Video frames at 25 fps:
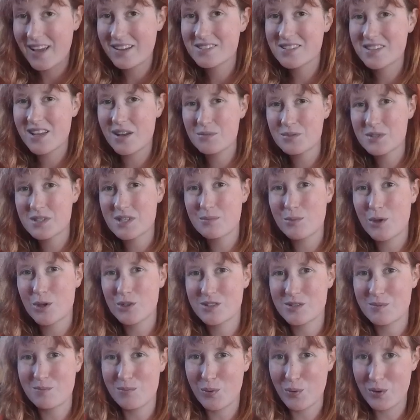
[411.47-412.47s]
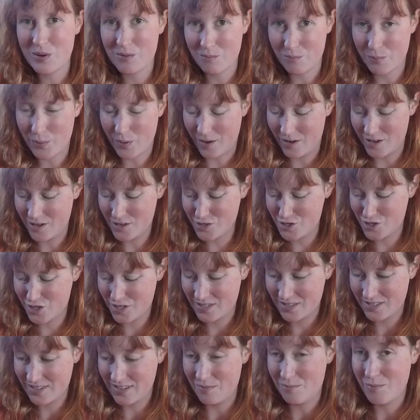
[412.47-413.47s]
next comes the most important part,
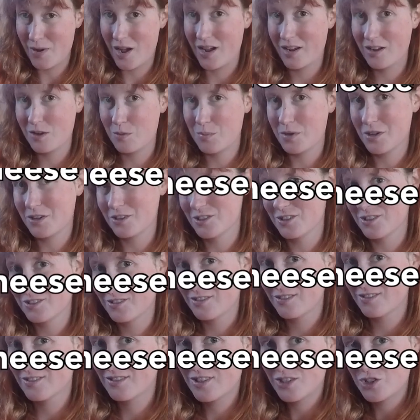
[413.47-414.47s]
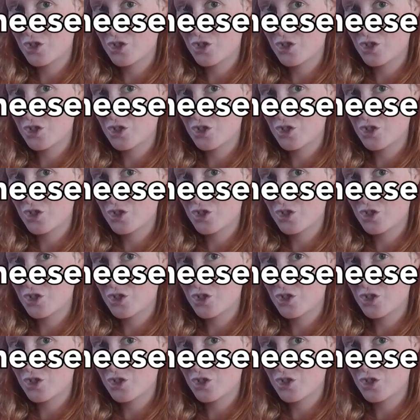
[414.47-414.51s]
in my opinion, the